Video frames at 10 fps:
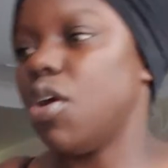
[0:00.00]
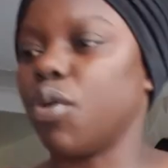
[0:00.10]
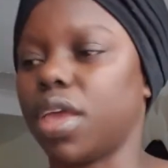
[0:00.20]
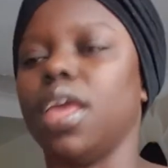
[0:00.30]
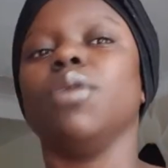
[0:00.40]

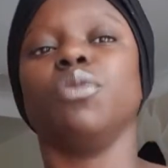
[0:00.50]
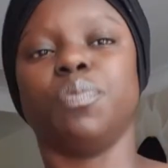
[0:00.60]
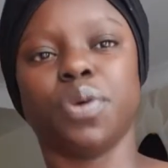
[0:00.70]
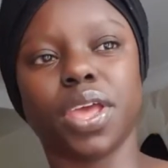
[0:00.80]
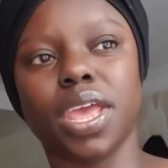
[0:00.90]
okay, we'll
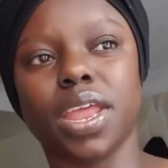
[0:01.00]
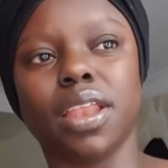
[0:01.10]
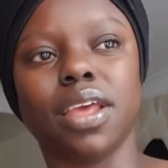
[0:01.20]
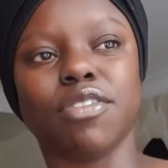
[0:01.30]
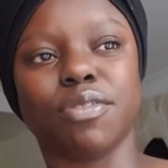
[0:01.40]
put it
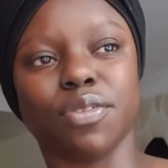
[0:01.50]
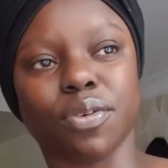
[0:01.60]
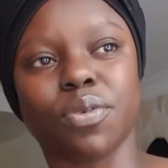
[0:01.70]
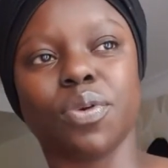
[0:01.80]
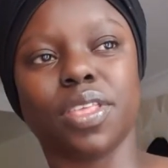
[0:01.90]
in,
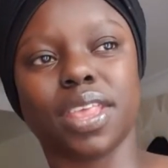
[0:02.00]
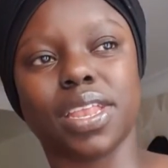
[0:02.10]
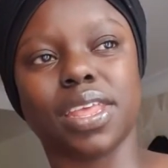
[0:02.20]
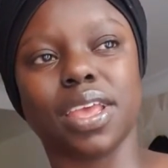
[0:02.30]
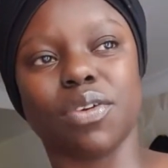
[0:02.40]
quick
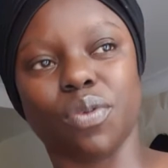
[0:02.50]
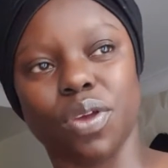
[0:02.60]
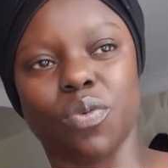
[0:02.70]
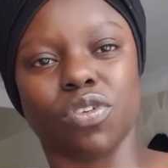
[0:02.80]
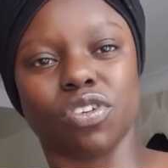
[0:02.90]
setting,
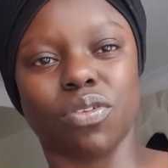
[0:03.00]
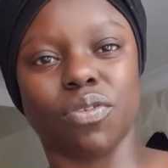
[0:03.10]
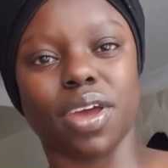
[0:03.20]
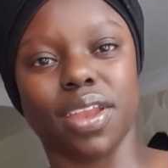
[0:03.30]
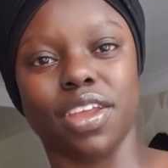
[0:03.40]
quick wash and
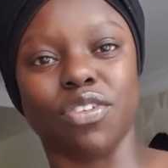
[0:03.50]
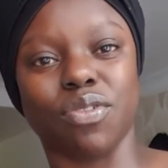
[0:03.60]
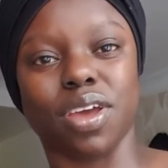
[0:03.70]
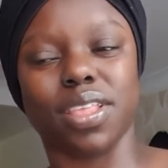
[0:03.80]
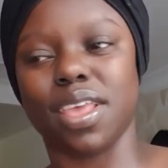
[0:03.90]
dry, and then
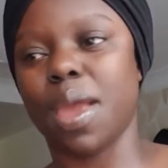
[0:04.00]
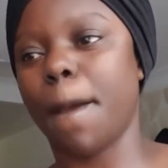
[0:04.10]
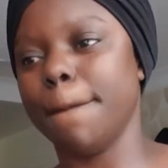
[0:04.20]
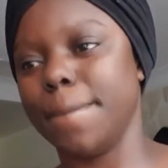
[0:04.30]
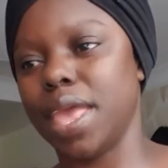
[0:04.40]
dries it,
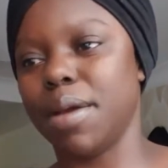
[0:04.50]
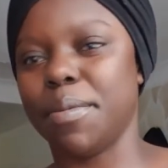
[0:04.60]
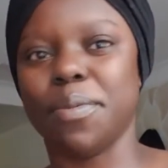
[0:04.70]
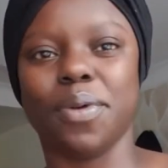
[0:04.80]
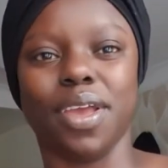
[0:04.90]

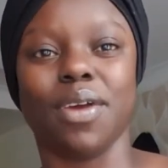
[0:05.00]
bam, we're